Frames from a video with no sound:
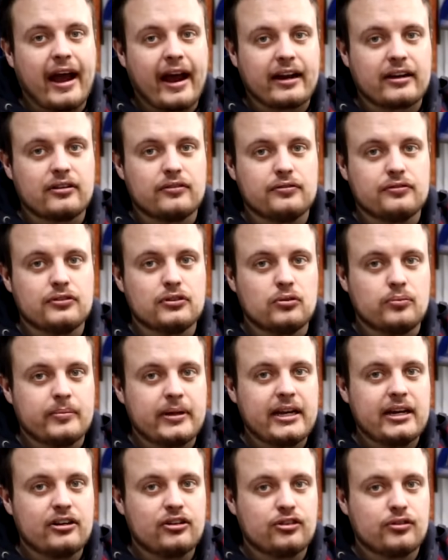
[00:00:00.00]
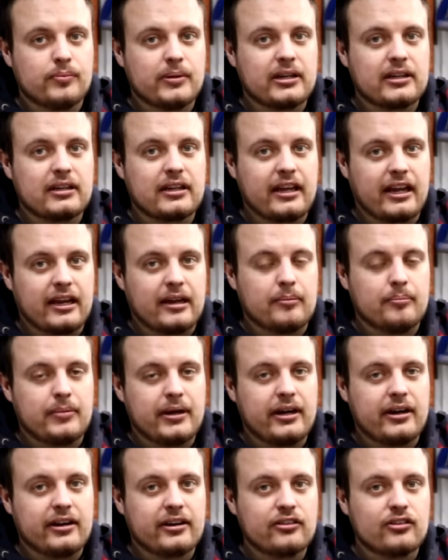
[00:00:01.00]
active fuel management cam
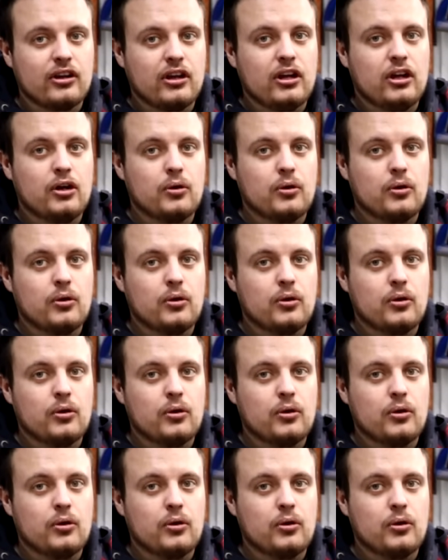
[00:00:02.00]
bearings,